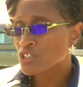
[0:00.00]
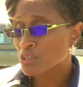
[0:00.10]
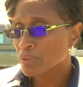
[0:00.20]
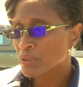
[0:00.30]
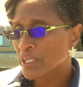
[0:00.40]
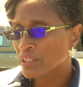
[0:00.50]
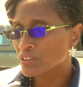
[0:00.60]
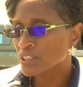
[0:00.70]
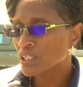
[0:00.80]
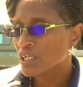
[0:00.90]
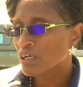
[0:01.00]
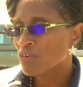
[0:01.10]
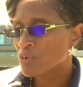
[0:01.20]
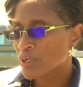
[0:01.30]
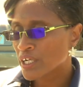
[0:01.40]
to Blue Hills
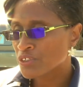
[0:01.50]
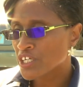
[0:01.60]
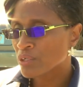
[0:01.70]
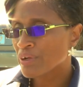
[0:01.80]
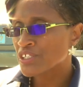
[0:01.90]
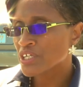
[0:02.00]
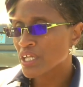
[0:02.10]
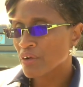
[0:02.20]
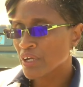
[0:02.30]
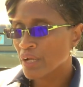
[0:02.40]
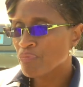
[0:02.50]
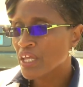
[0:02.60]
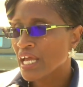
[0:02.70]
over in our generation area.